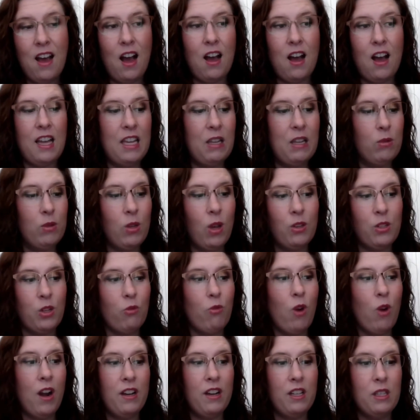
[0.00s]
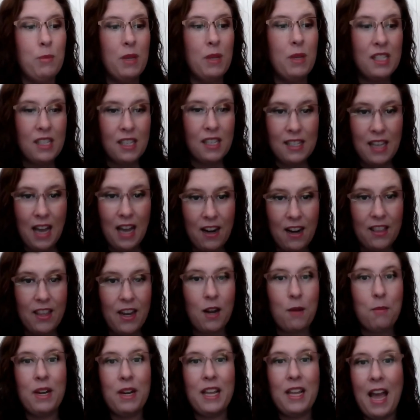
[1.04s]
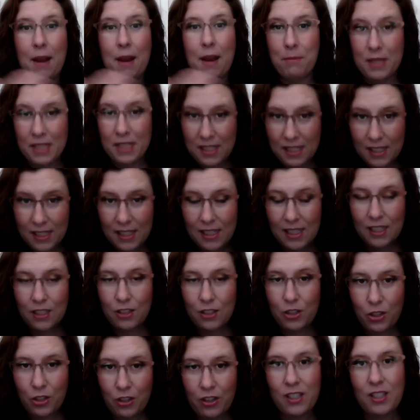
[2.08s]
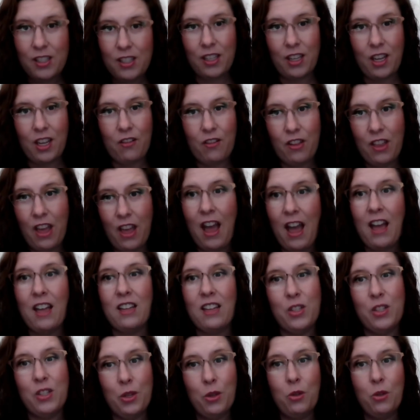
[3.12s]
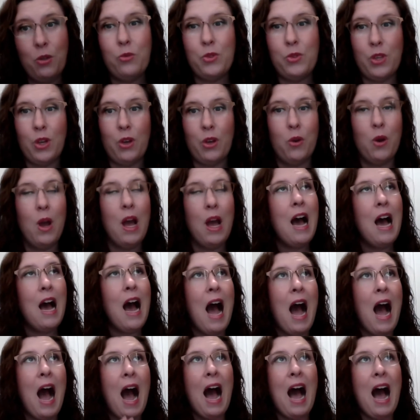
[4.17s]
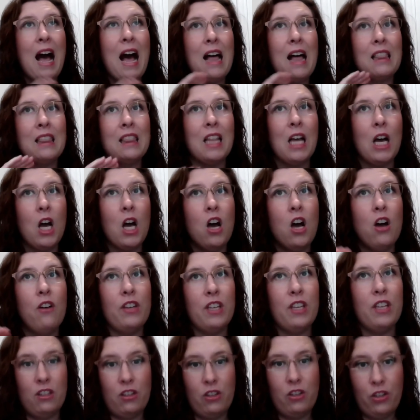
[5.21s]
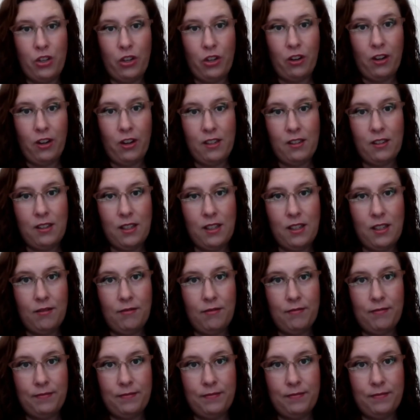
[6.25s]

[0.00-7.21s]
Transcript: Uh, he was also running his business out of there, but he had business insurance to cover that too. So I love insurance.